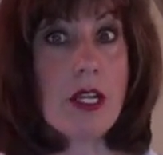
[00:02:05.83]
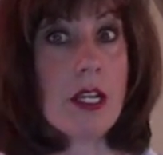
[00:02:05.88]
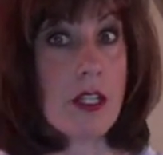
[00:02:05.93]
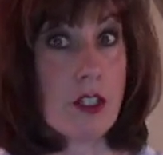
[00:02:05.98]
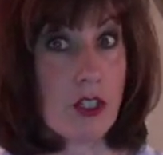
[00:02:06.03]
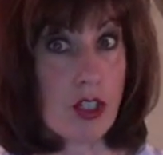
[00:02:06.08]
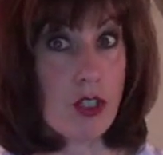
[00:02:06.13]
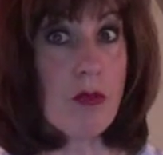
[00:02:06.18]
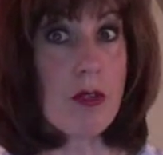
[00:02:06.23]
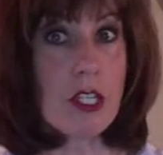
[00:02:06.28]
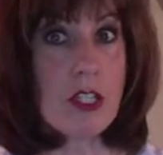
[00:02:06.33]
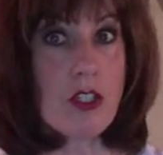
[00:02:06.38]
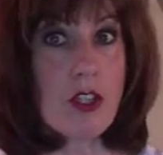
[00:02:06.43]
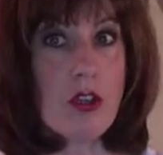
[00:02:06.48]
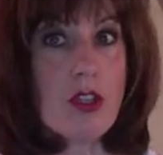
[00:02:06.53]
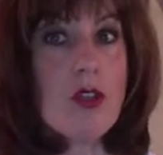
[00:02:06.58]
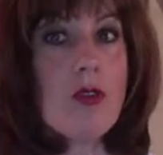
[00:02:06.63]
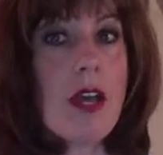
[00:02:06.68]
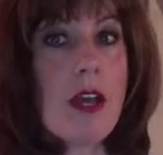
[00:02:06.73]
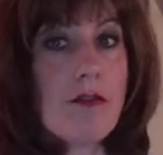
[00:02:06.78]
in doing
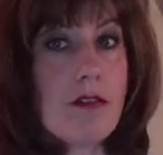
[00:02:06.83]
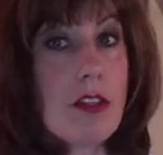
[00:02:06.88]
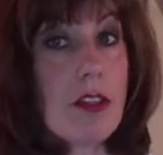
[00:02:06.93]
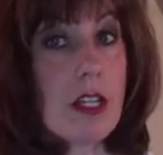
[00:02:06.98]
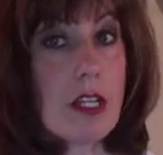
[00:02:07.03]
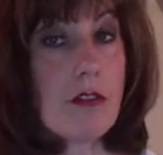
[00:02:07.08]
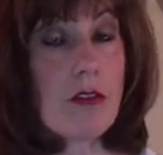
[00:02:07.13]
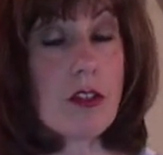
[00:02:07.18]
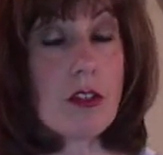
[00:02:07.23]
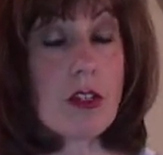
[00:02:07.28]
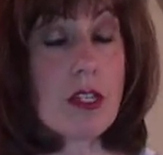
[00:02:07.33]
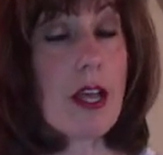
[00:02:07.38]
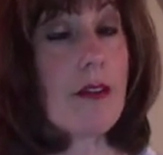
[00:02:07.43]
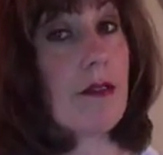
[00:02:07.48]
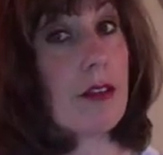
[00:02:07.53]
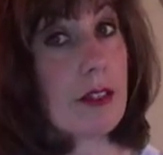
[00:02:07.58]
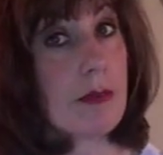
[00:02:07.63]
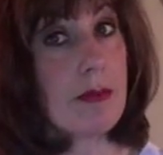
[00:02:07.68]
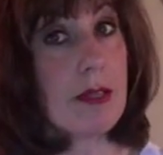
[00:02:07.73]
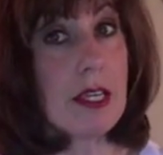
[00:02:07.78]
so, you have to think of
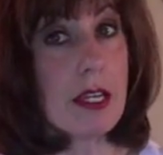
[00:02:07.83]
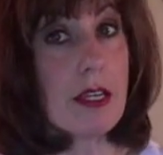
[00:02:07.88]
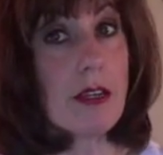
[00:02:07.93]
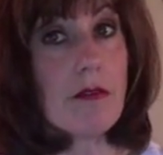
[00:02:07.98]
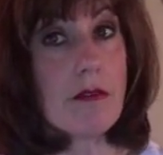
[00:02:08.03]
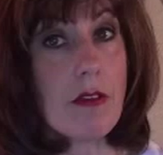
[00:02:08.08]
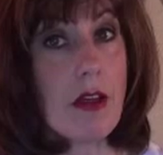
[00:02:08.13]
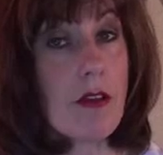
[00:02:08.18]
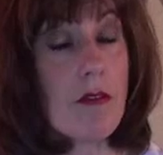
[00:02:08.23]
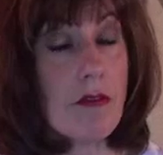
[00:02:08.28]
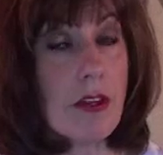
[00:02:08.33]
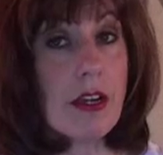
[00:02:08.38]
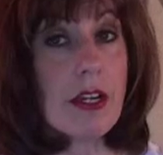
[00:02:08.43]
yourself as being a